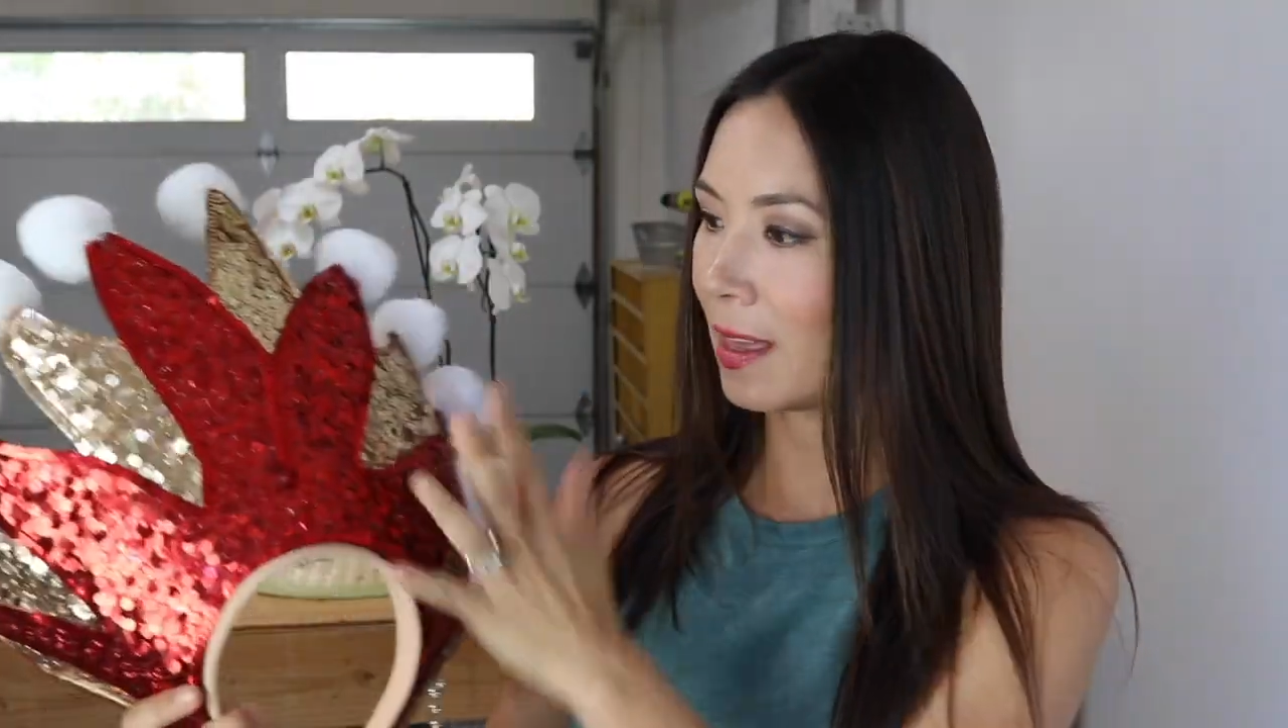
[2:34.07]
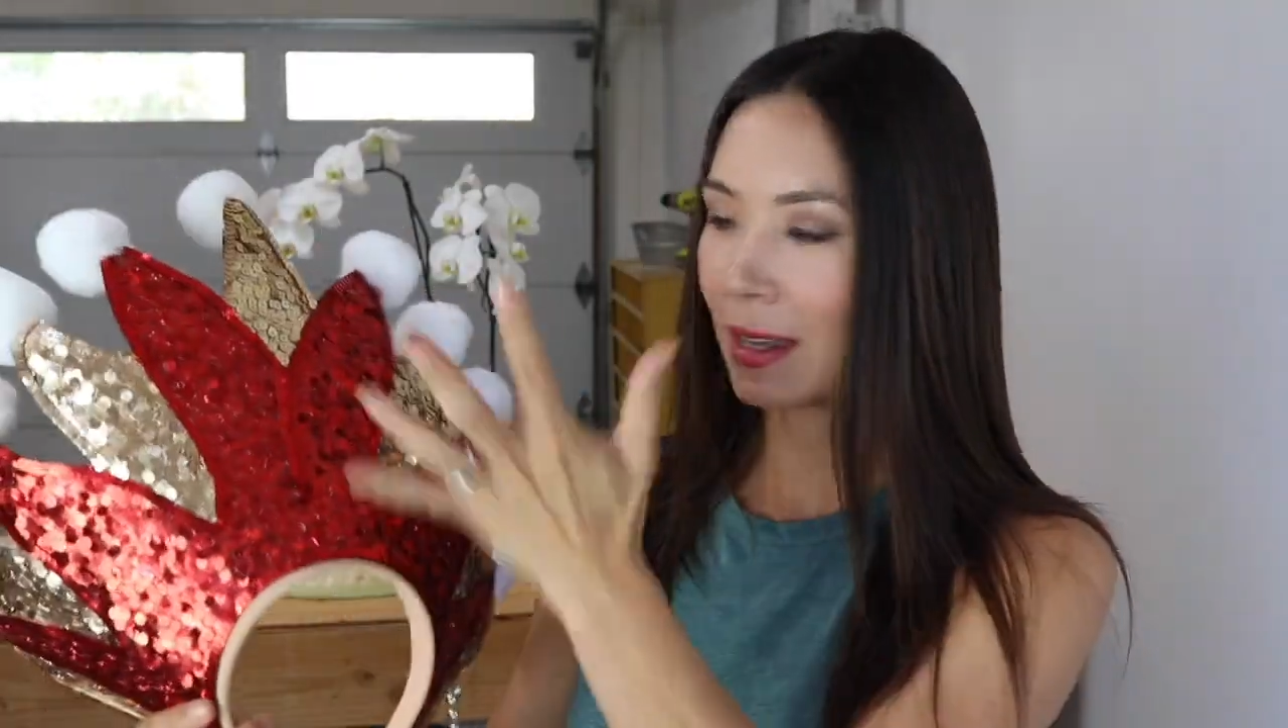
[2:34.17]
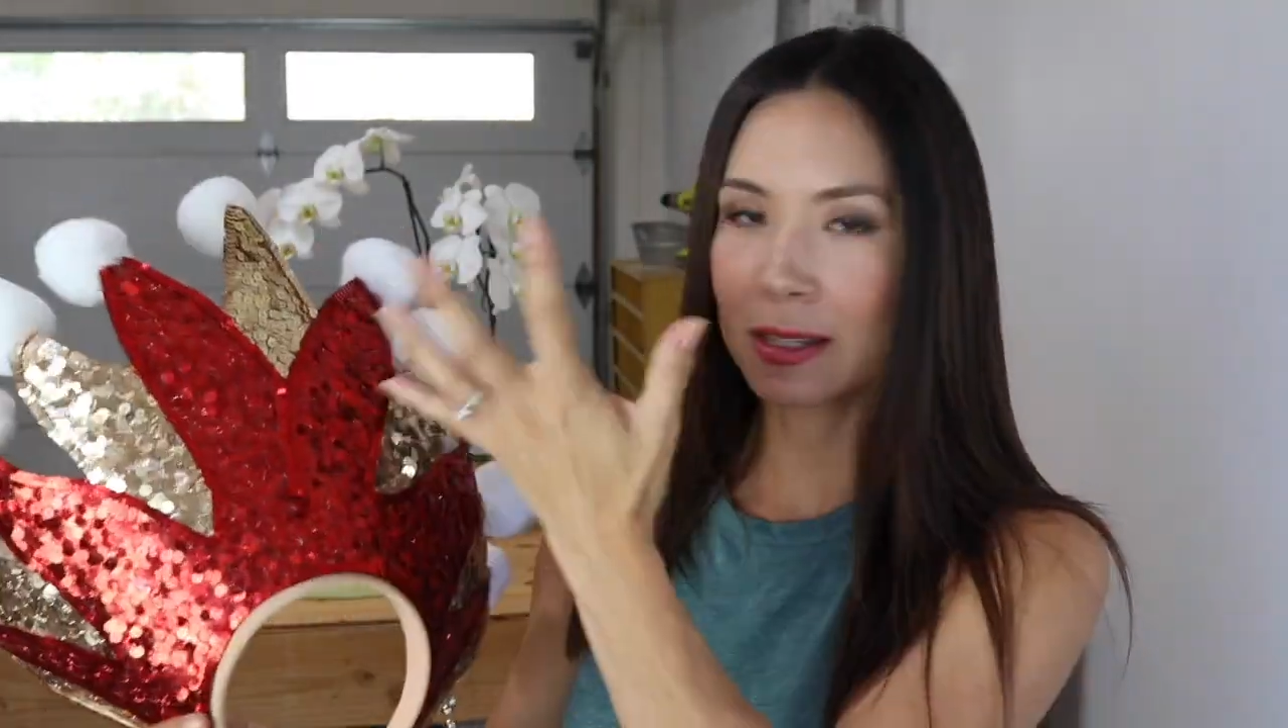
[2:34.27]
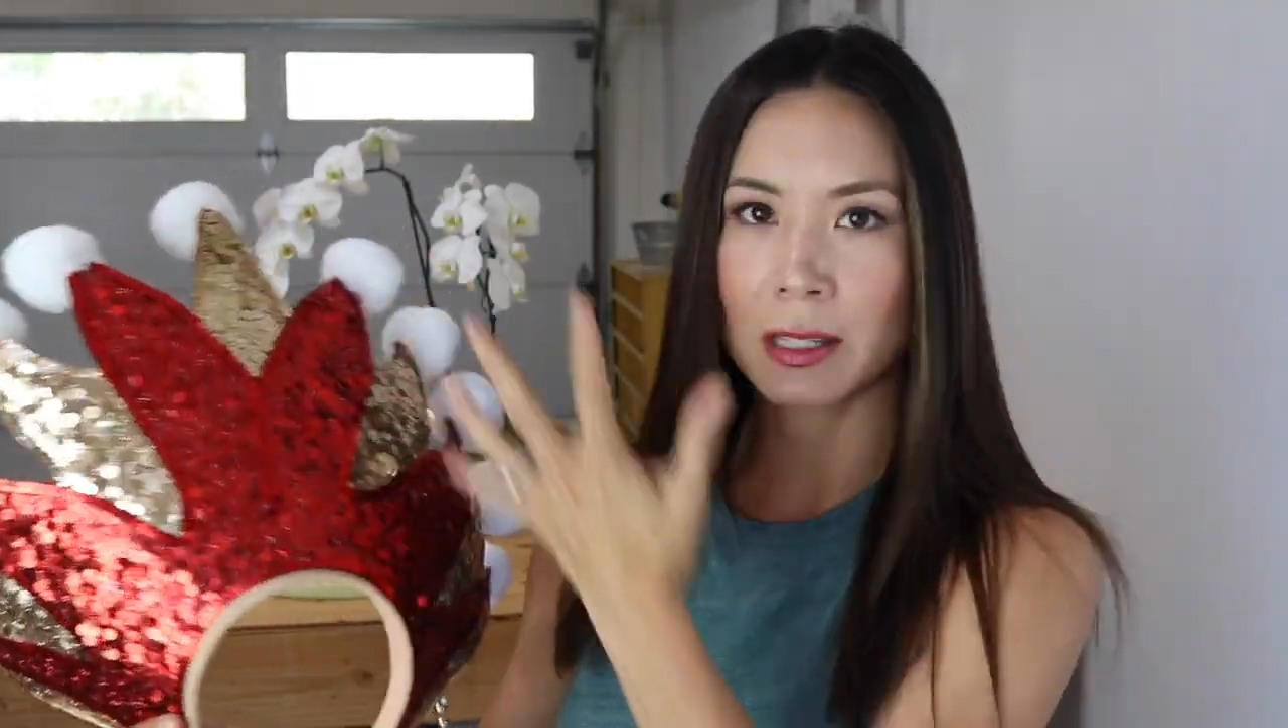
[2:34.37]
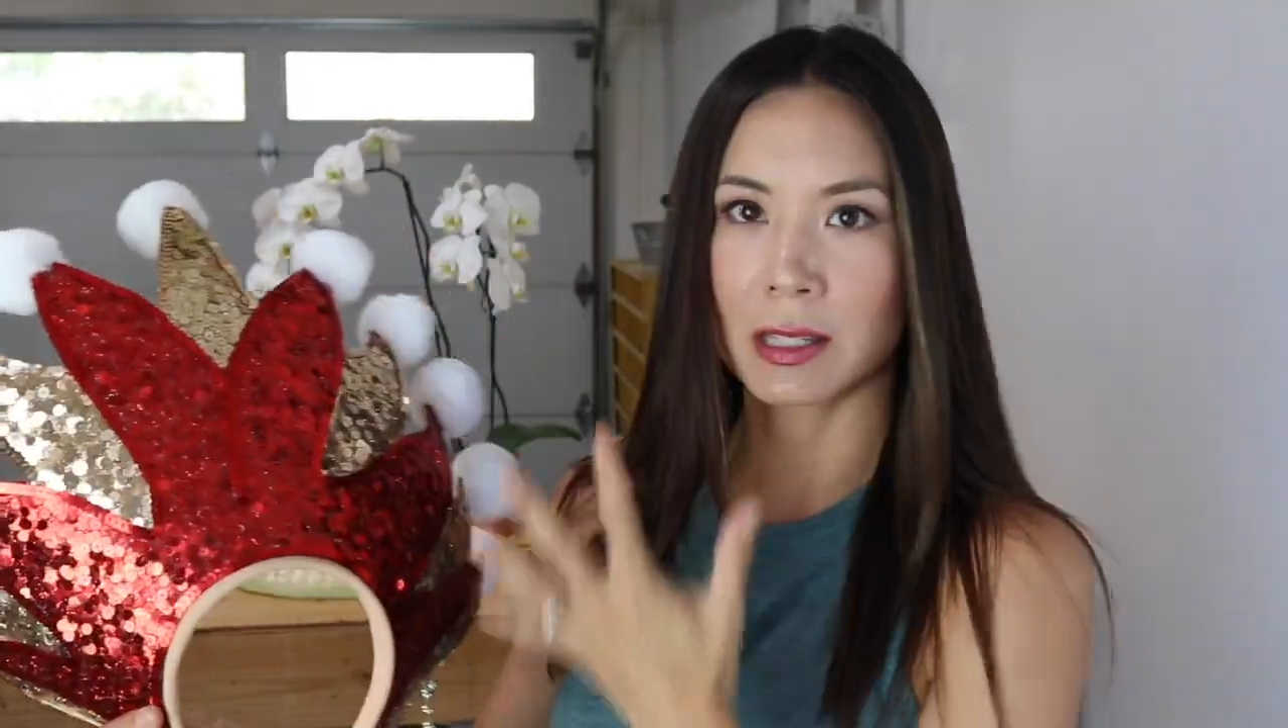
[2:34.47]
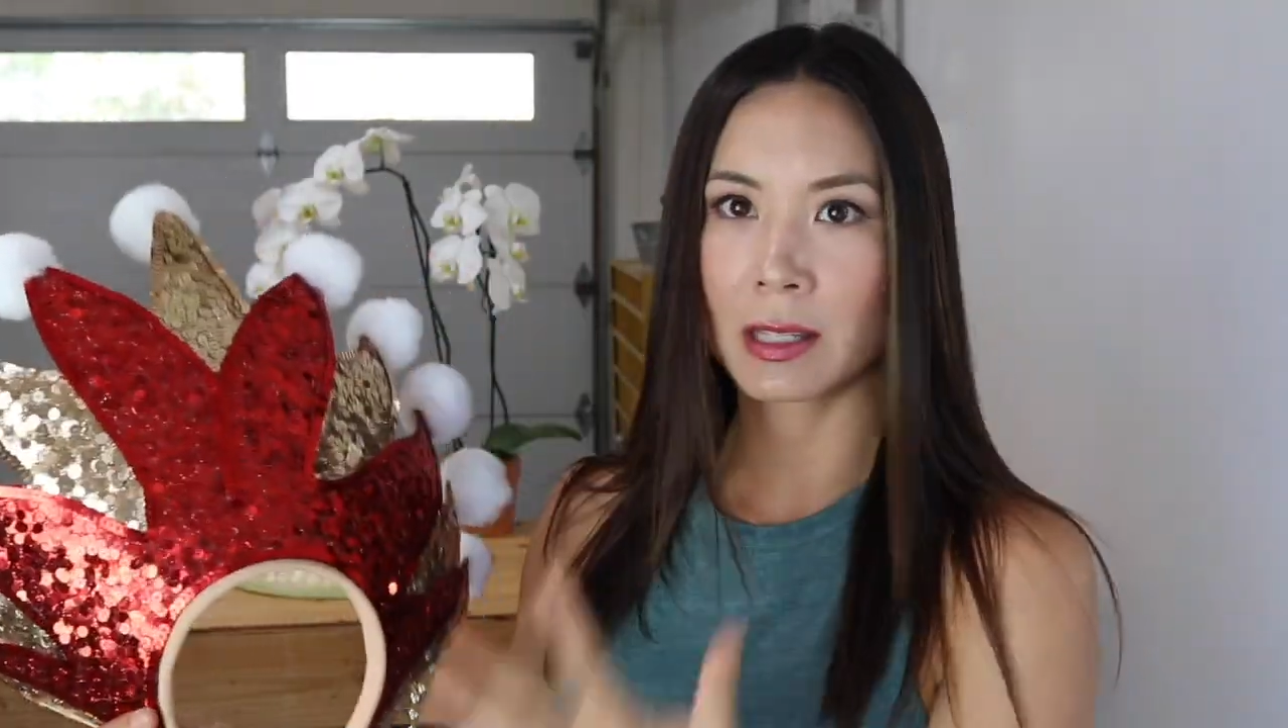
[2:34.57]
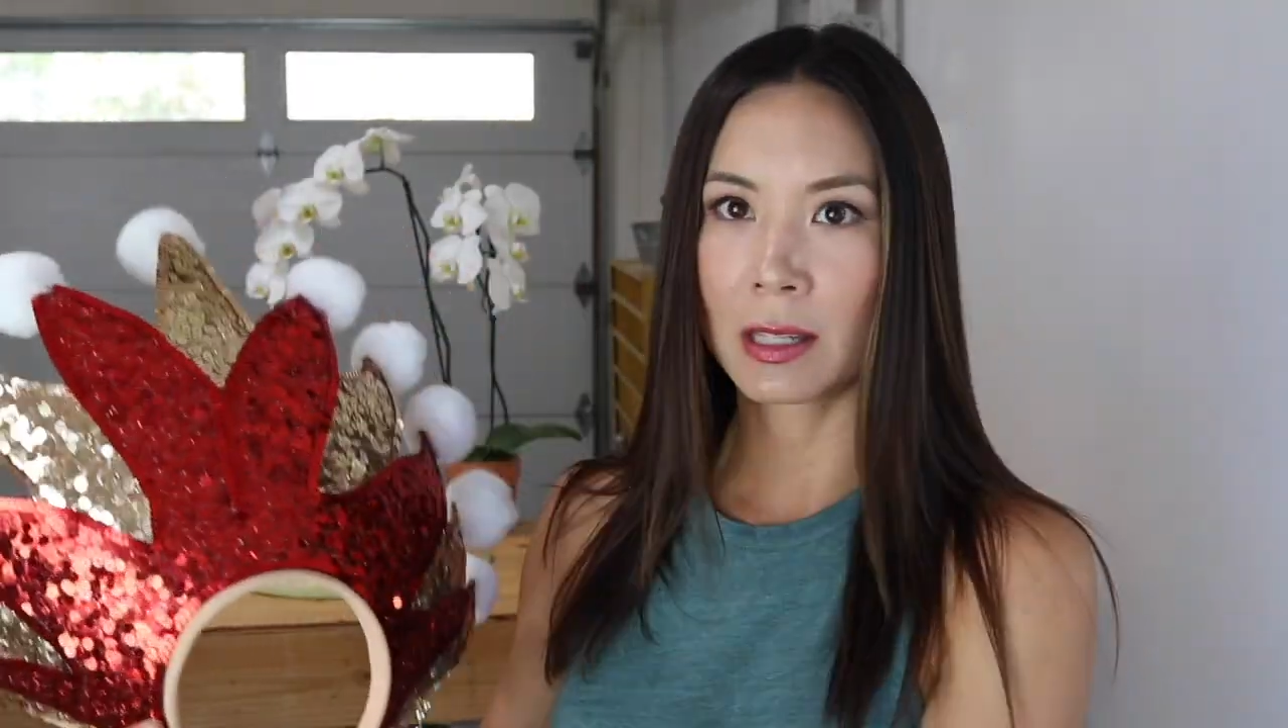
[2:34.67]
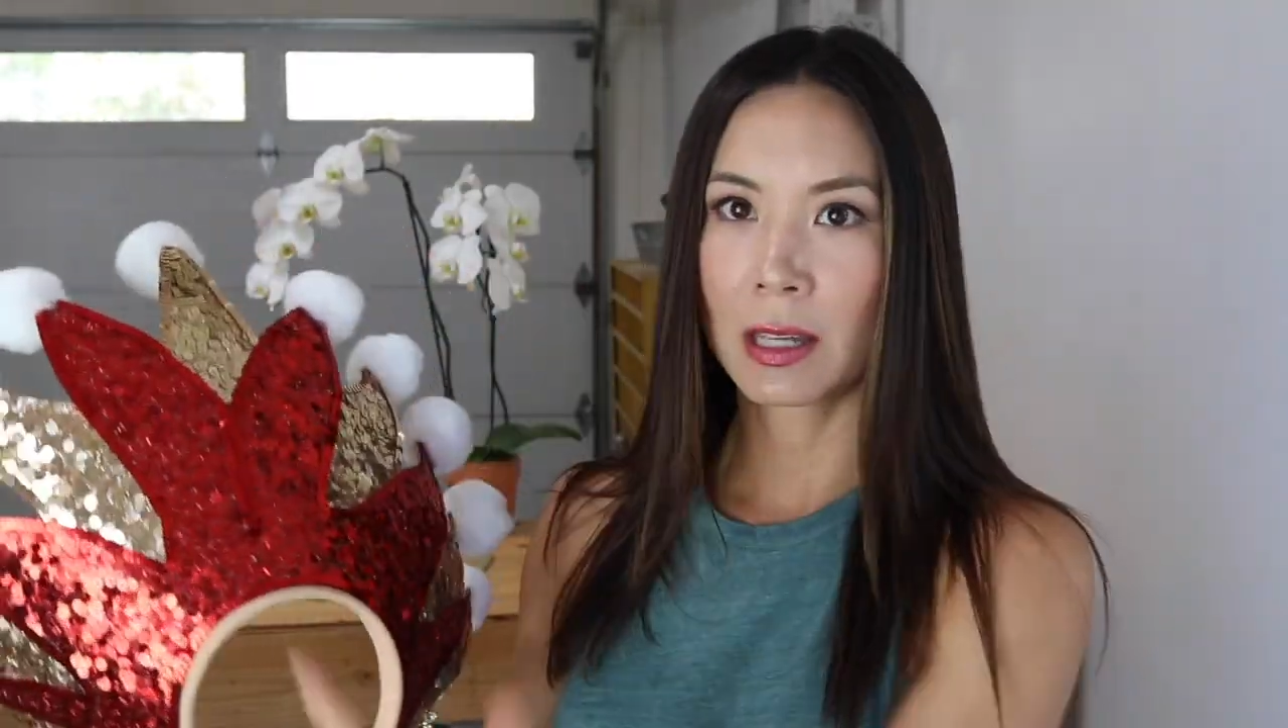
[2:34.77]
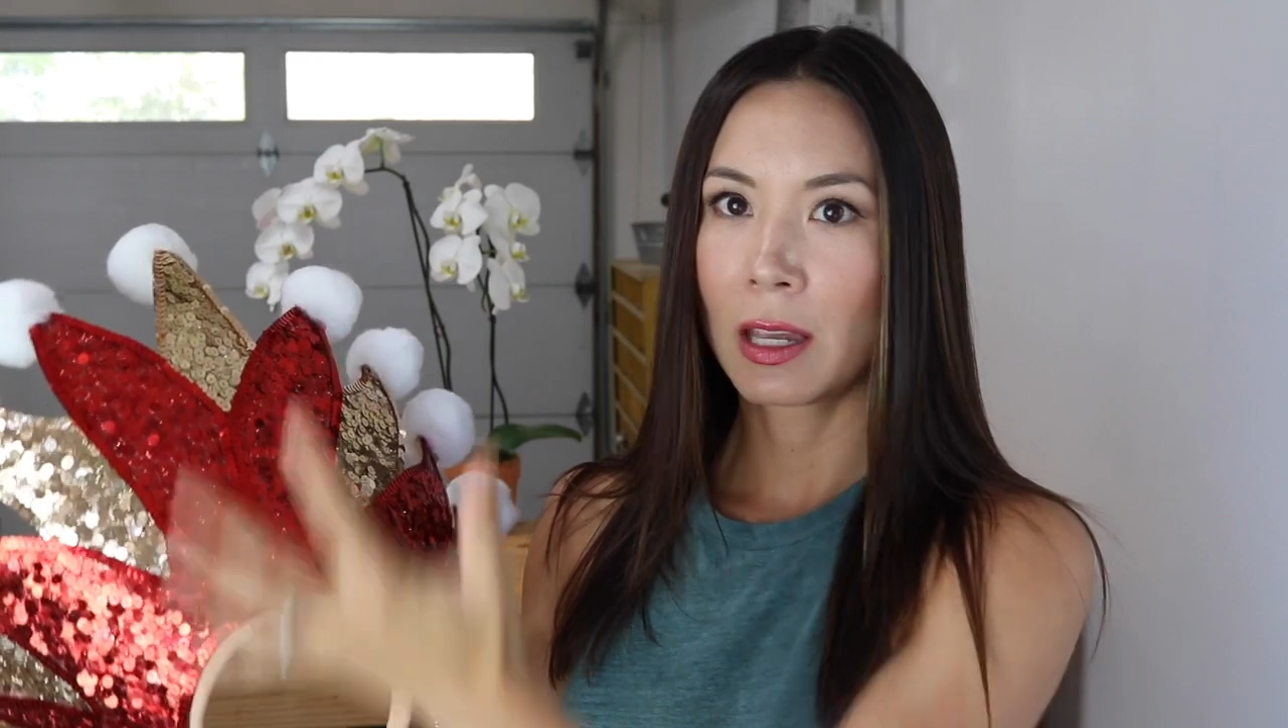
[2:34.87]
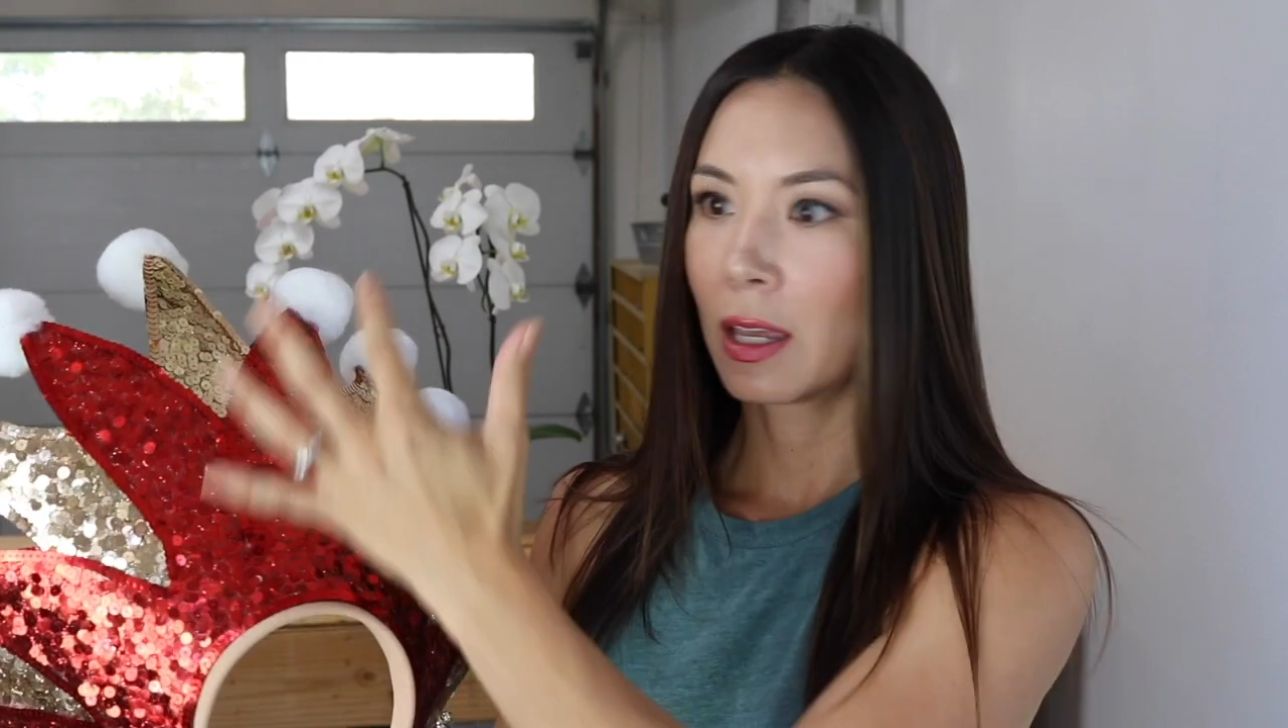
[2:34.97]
this